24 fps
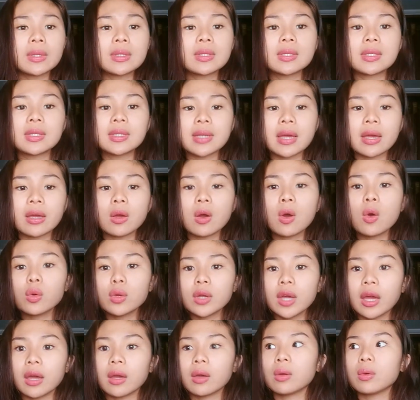We're able to
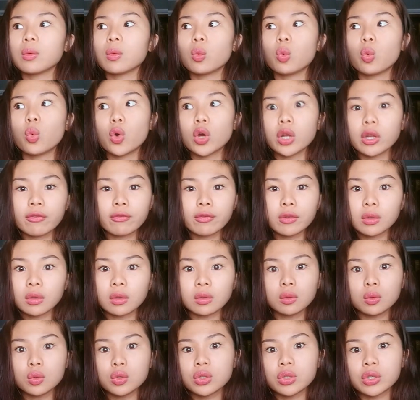say, okay,
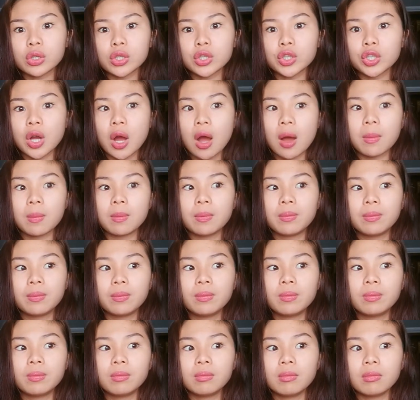what if you lose your
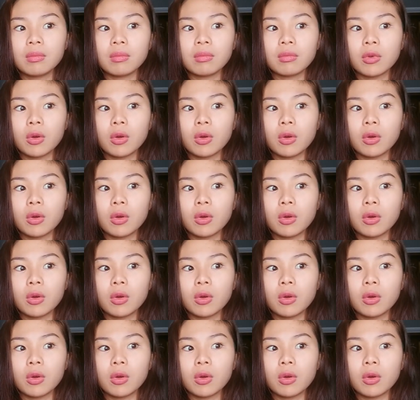job?